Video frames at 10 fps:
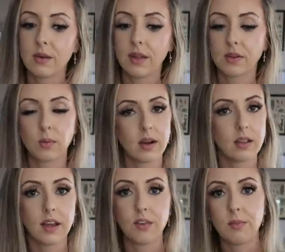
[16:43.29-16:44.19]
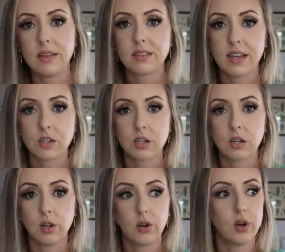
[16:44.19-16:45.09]
So I like to wear a lot of men's
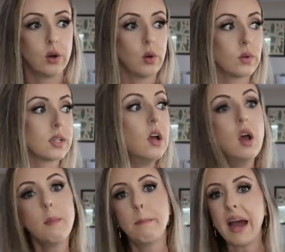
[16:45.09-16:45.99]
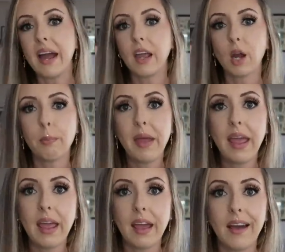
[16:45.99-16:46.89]
section clothes, baggier
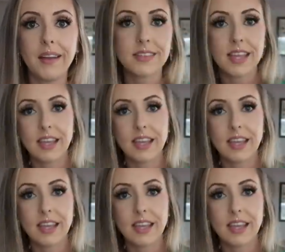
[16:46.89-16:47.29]
pants.